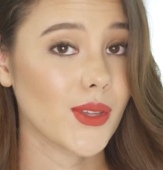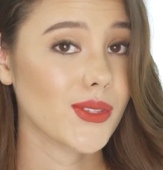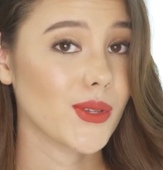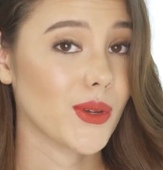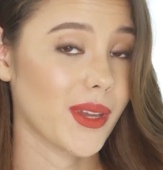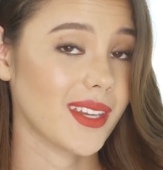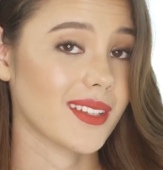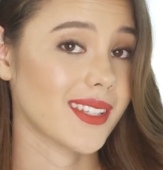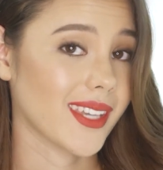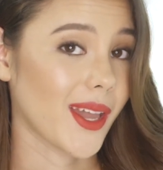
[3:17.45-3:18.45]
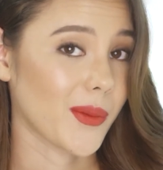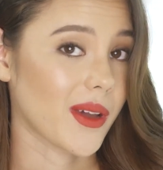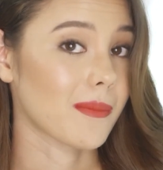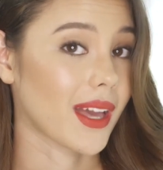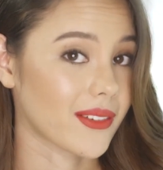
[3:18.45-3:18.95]
is also a way to
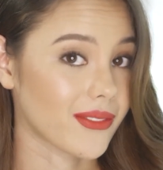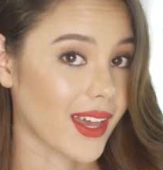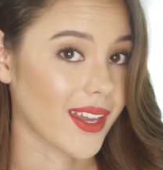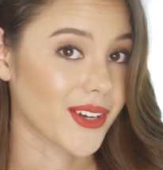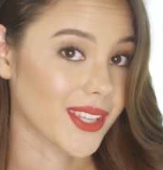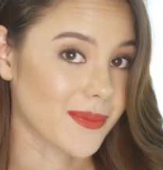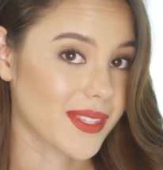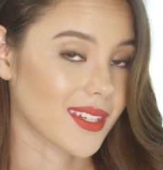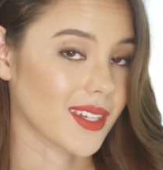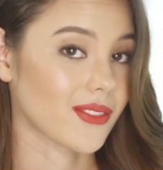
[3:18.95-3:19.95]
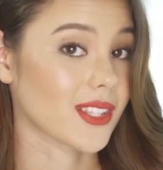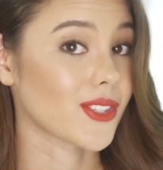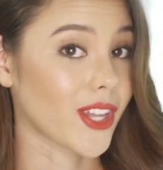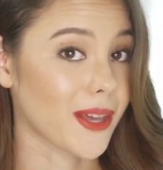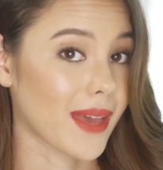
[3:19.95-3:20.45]
DIY mattify your lipstick if it's
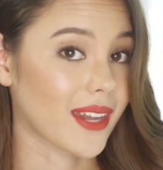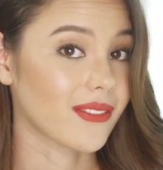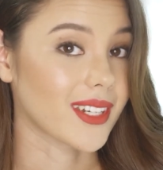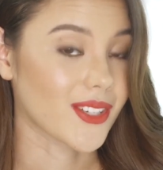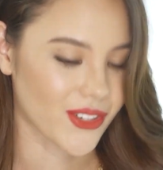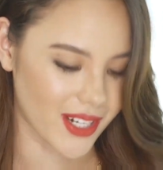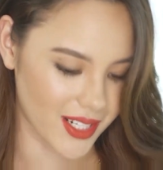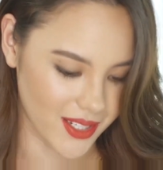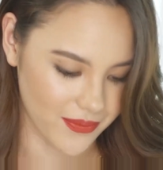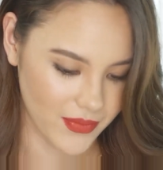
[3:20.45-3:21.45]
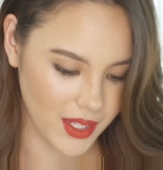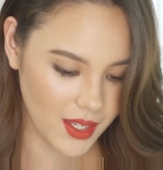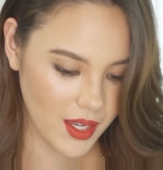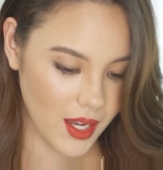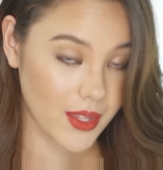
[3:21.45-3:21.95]
not a matte finish already.
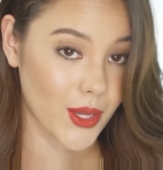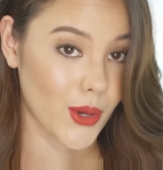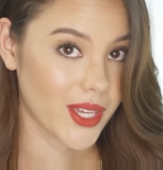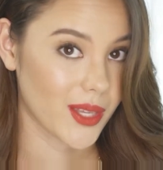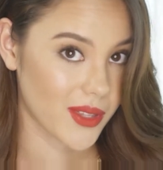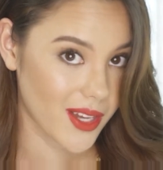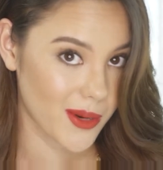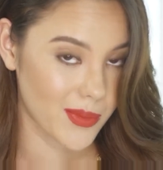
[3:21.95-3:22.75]
And then going in with